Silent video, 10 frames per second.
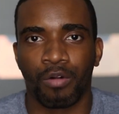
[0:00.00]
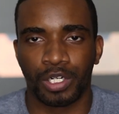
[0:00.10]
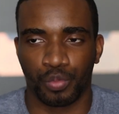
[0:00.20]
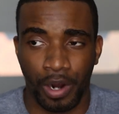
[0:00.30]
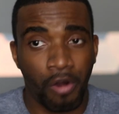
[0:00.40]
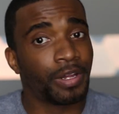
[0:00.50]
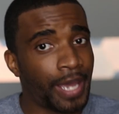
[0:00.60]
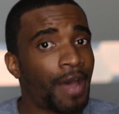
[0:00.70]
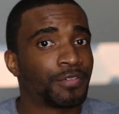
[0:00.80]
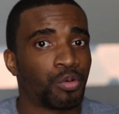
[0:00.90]
which we only
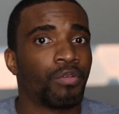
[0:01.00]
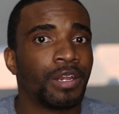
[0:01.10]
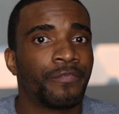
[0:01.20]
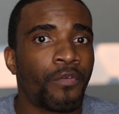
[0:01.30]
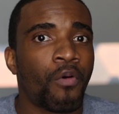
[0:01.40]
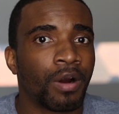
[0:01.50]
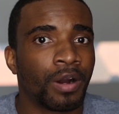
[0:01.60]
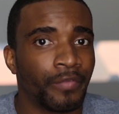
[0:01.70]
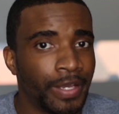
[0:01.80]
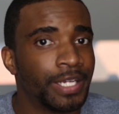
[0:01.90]
have 24
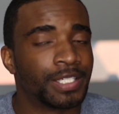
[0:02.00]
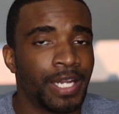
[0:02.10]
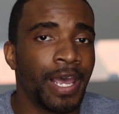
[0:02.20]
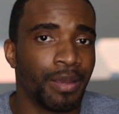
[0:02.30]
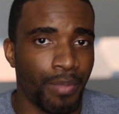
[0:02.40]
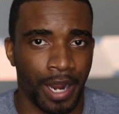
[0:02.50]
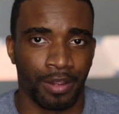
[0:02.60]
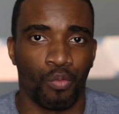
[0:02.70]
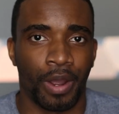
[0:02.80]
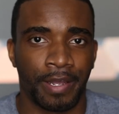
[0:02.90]
of each day, by
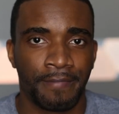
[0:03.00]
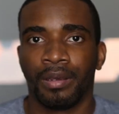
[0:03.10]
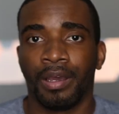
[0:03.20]
the way,